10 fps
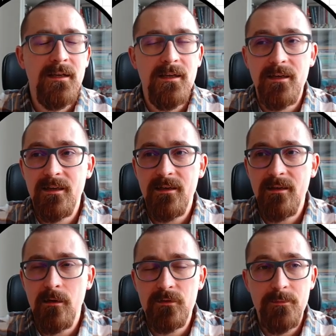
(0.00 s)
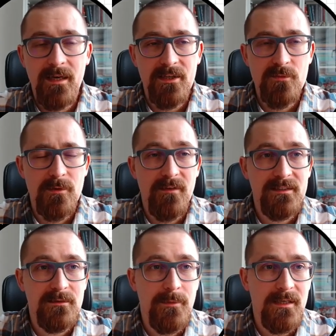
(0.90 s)
of the package
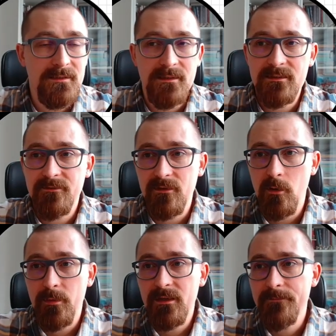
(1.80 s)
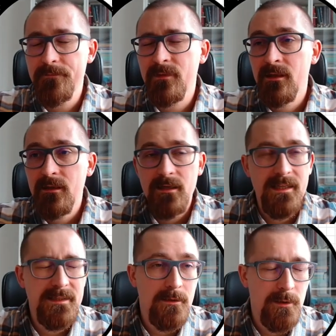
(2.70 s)
provided by the developer.
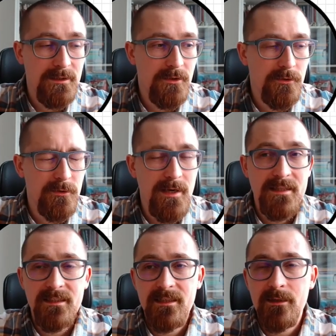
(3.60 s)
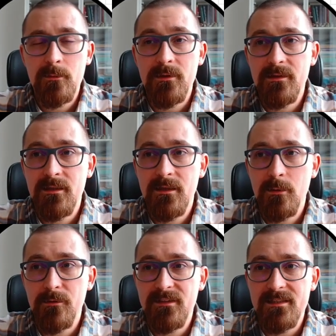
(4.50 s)
And when you're ready
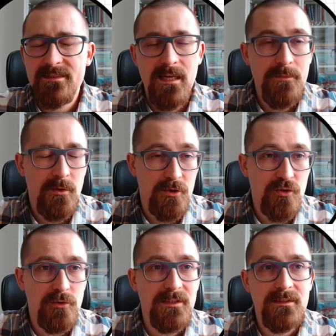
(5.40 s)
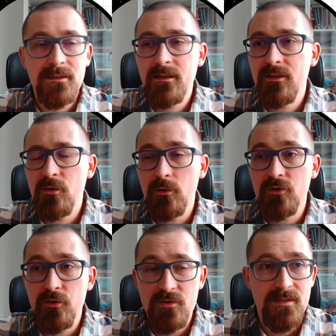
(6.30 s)
with that step, you are sure that you want
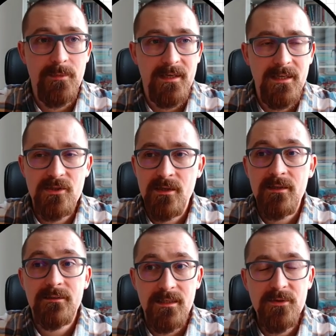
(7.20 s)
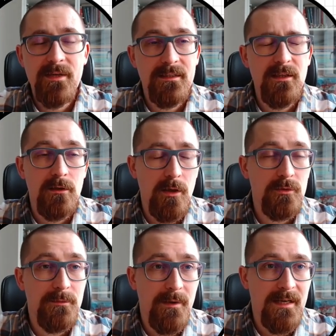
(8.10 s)
to use the package, then you can load
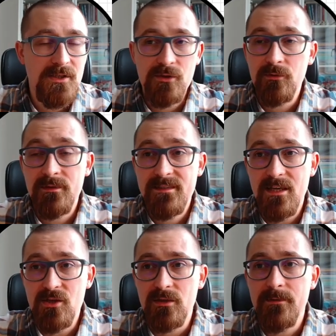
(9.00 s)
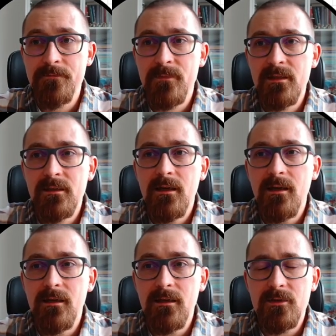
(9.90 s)
the package into the session.
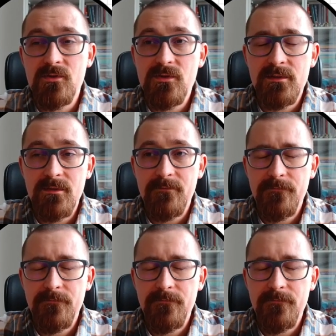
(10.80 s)
Because the